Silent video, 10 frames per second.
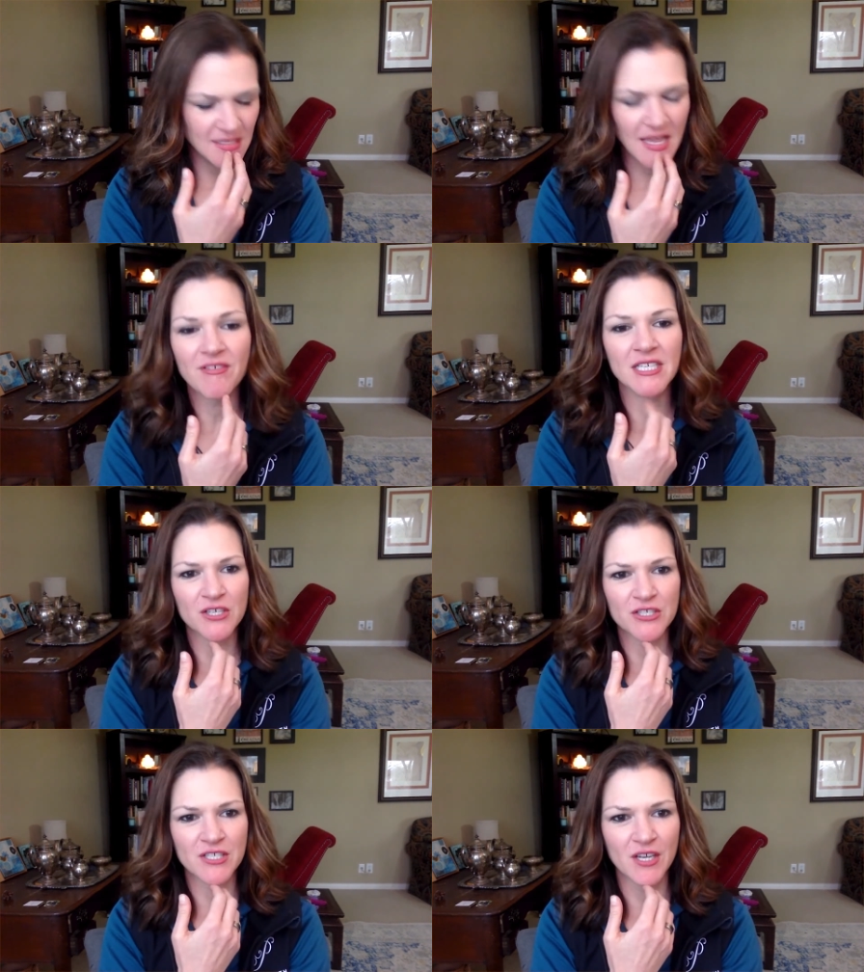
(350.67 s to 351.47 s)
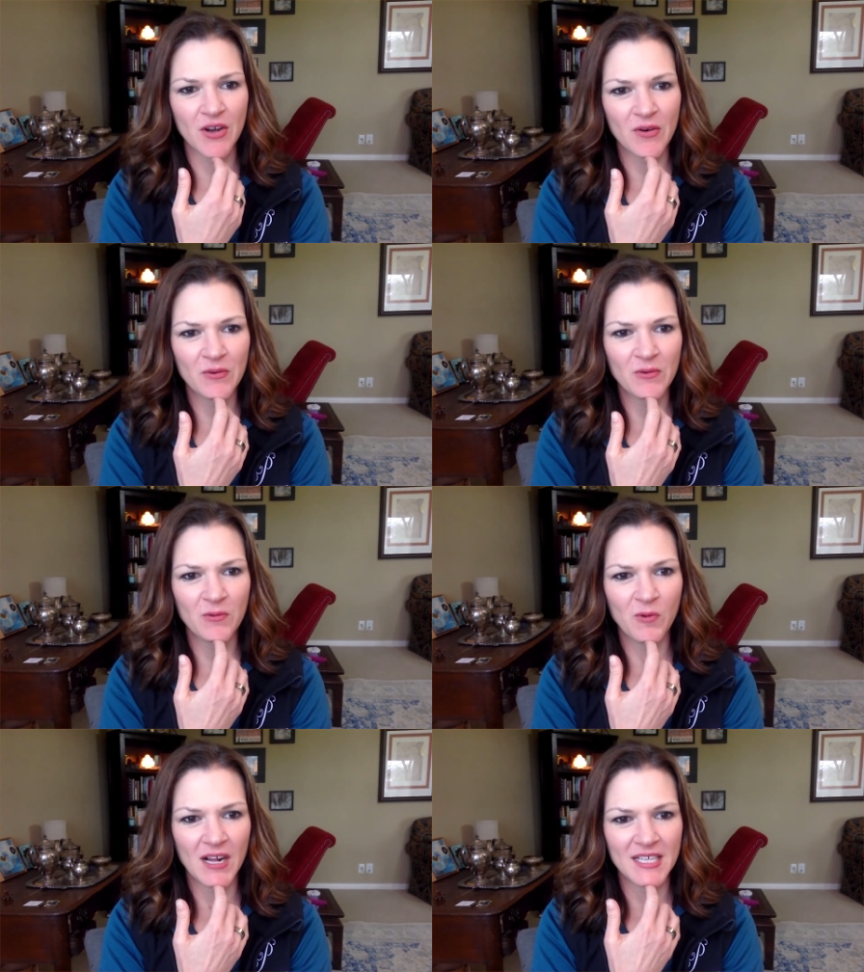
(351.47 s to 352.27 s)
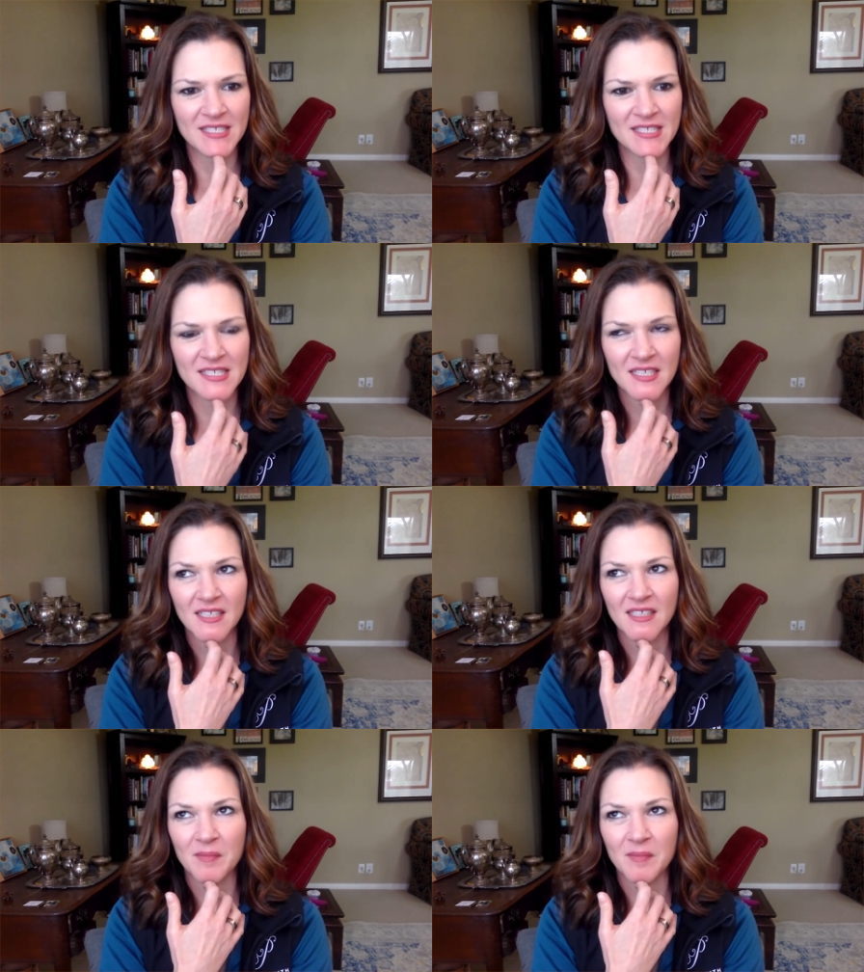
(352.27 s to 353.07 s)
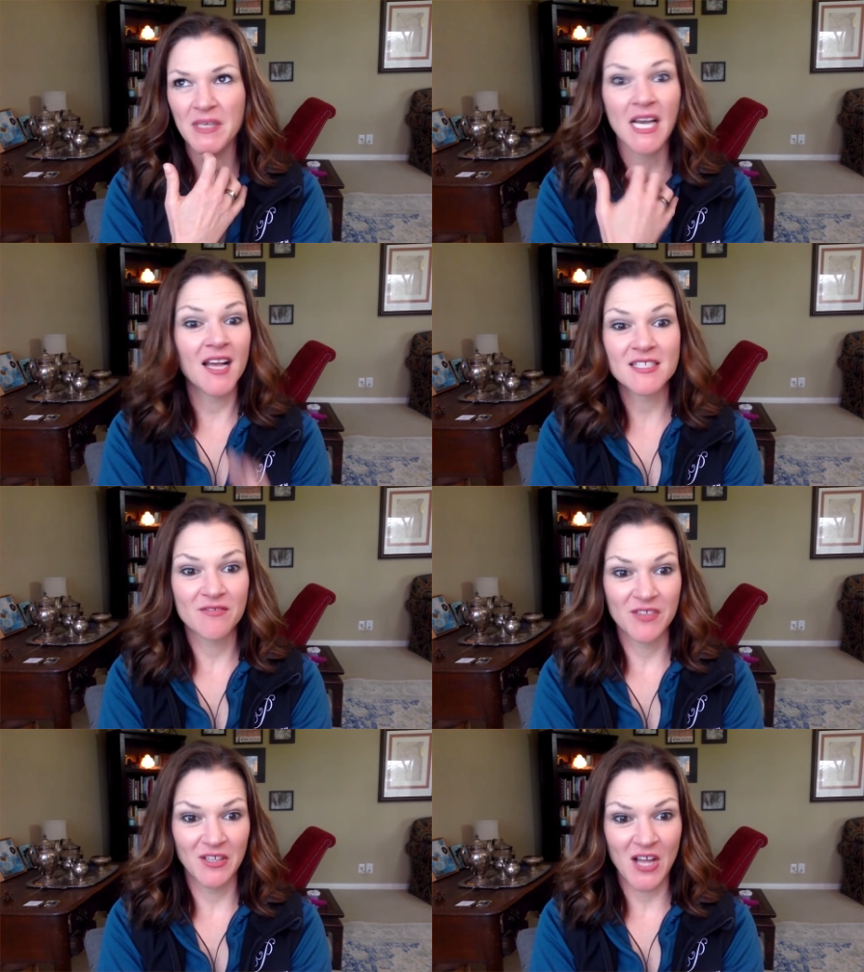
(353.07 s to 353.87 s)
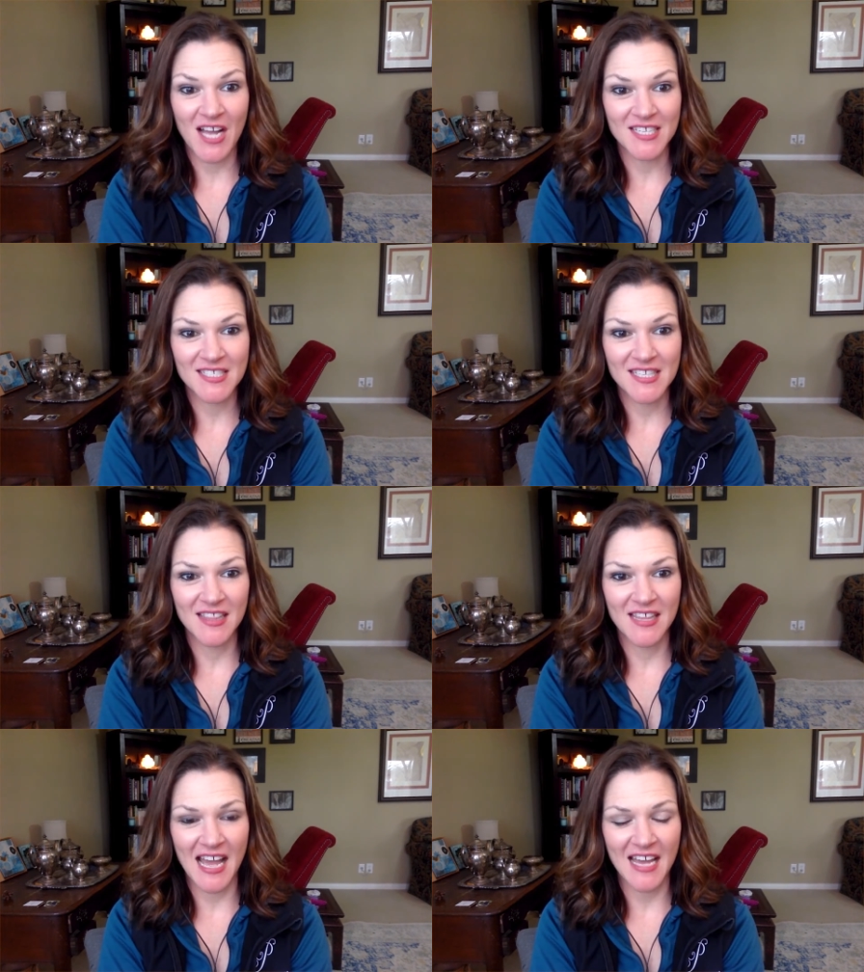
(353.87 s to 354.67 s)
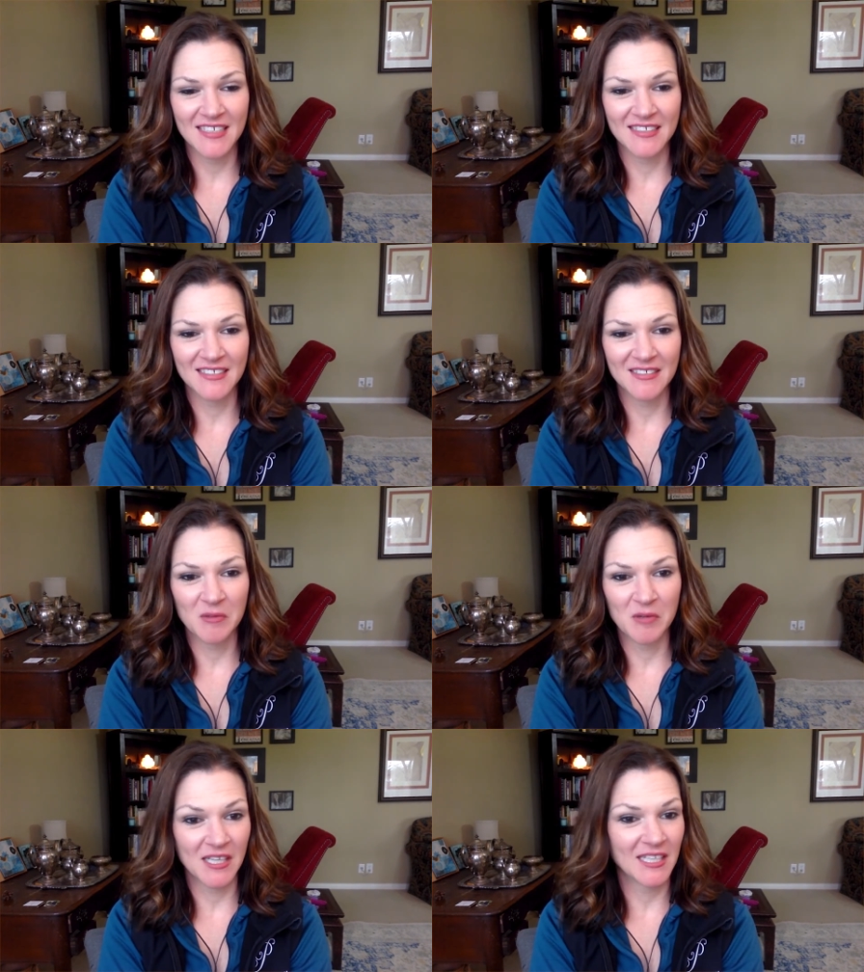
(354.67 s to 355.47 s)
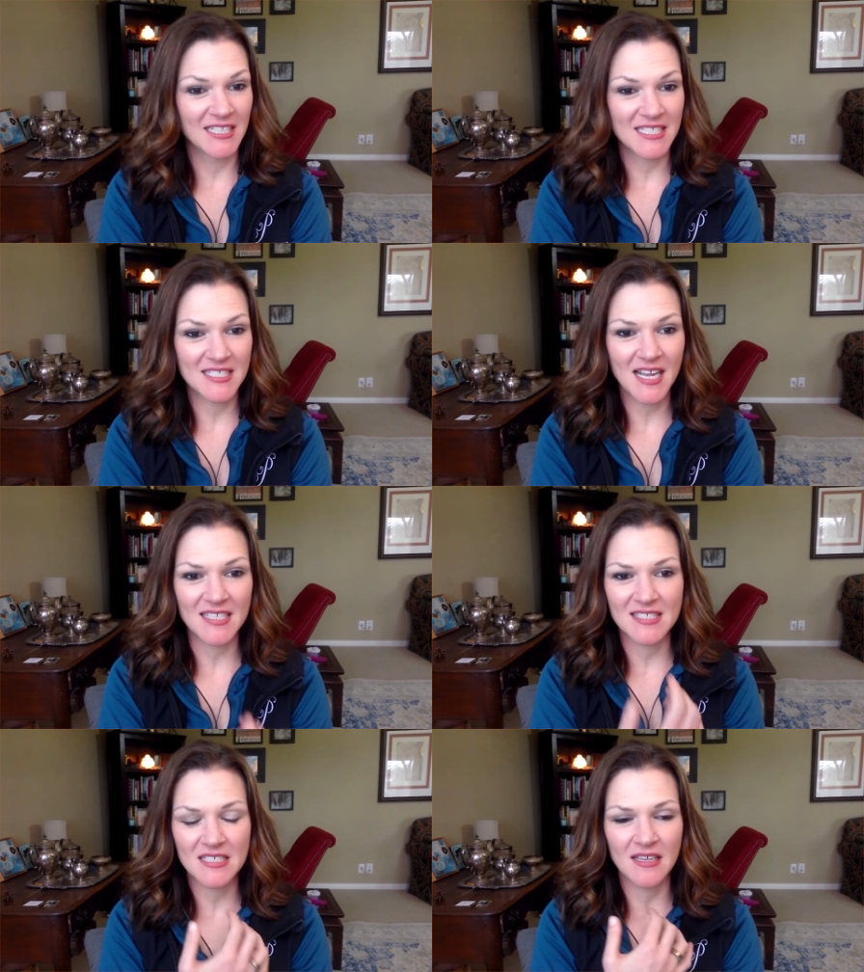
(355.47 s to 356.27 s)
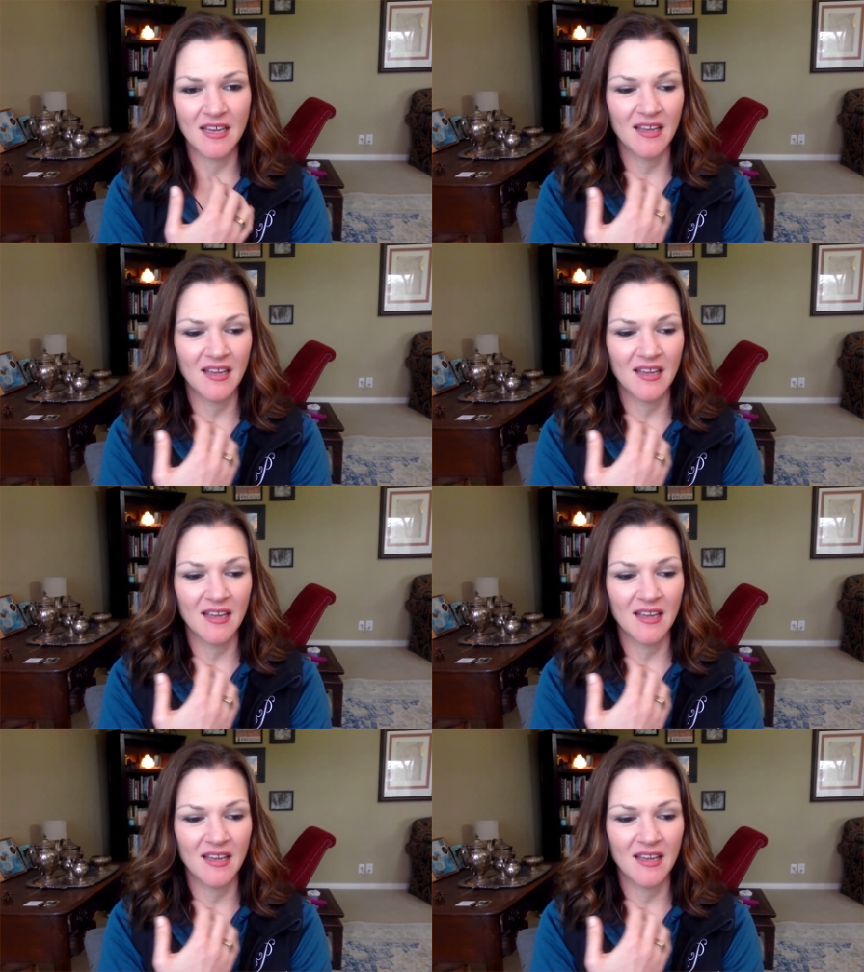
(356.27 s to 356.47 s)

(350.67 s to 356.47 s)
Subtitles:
7 years ago was because of the loss that we're going to discuss.